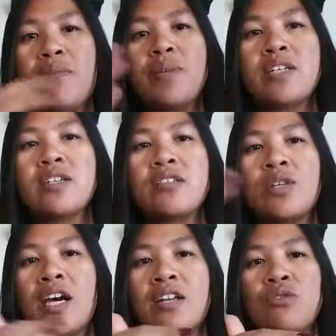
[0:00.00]
because you
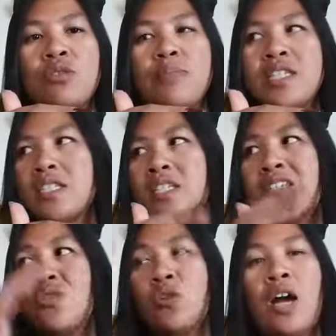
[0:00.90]
got into the
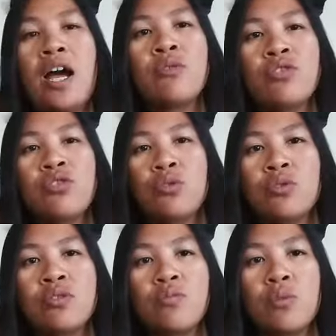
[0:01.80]
business, your house
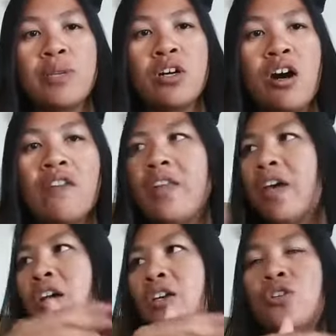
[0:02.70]
chores will be gone.
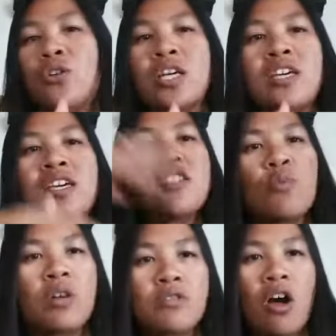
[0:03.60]
Your kids
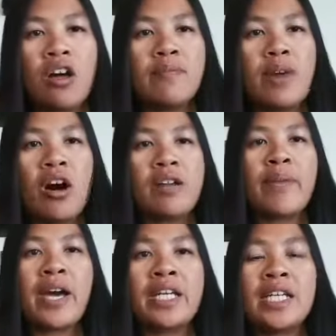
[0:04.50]
will
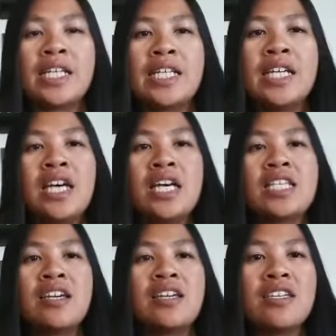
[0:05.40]
automatically
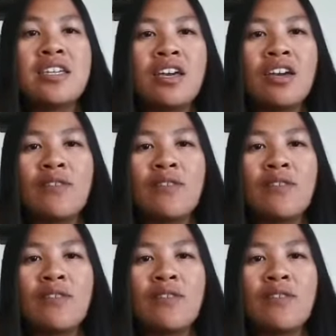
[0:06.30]
taking care